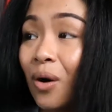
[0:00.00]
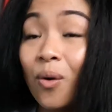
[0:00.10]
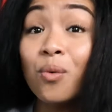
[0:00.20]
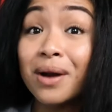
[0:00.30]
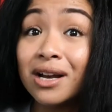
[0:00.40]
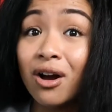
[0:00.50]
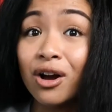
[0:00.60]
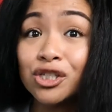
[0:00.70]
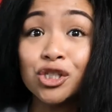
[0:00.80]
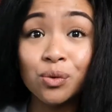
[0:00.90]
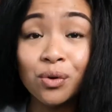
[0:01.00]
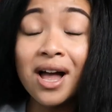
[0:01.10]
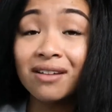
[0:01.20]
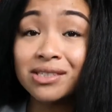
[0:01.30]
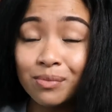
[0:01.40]
oh my gosh, you will
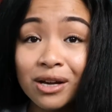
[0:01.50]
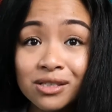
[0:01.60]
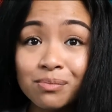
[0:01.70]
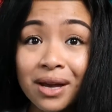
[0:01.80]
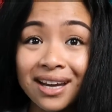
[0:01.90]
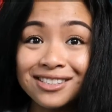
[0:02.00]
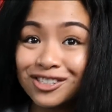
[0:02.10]
have some hell to pay.